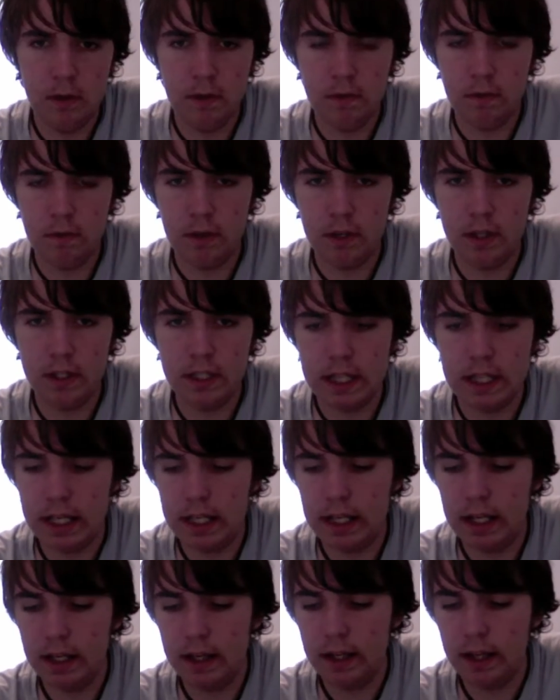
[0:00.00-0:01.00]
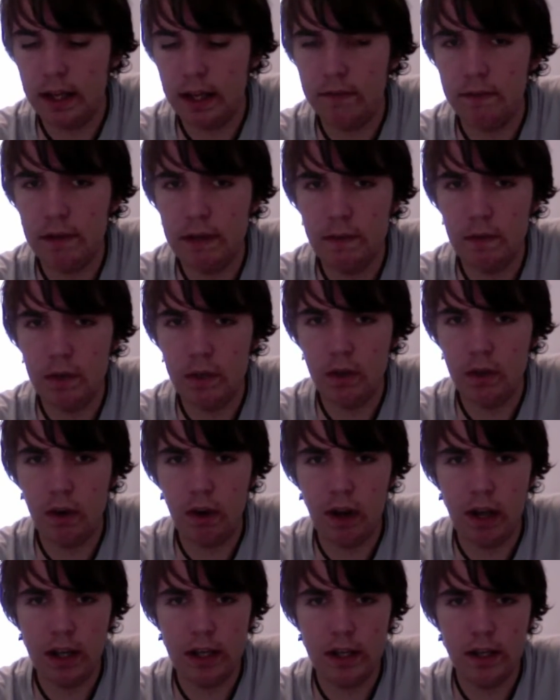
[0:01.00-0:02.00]
for designing it. I've never
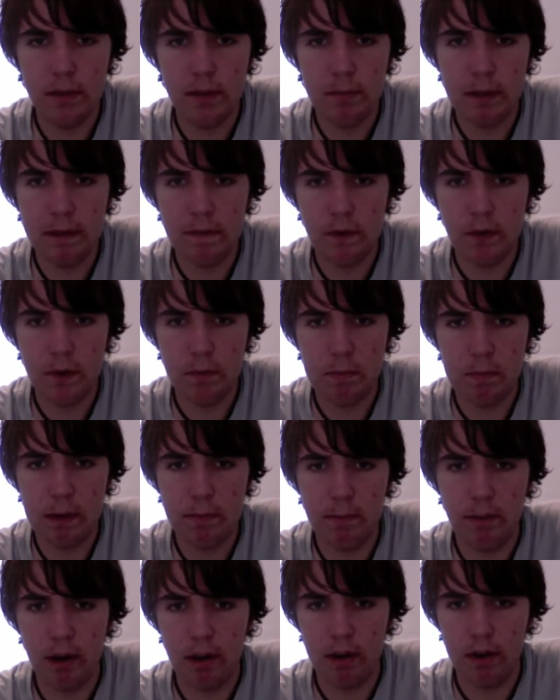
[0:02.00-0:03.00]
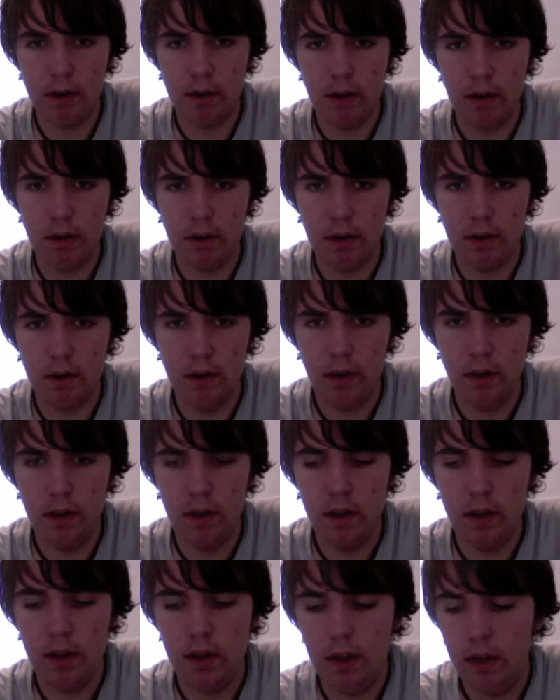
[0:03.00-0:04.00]
tried. This is my first Big Brother Yo-Yo.
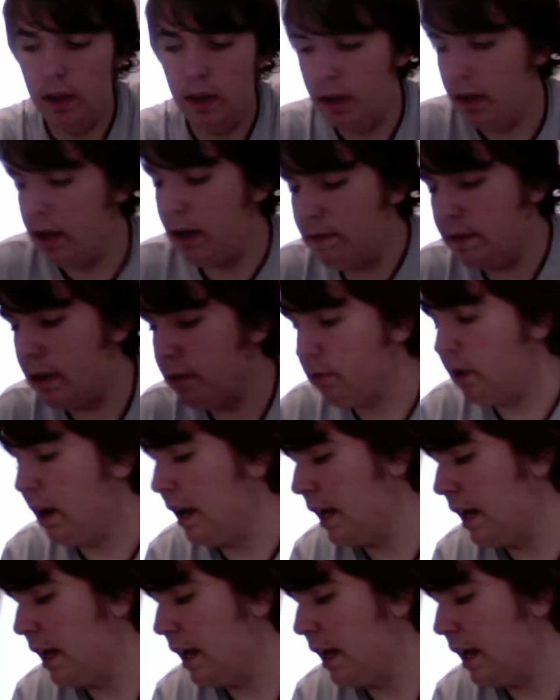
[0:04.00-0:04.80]
I've never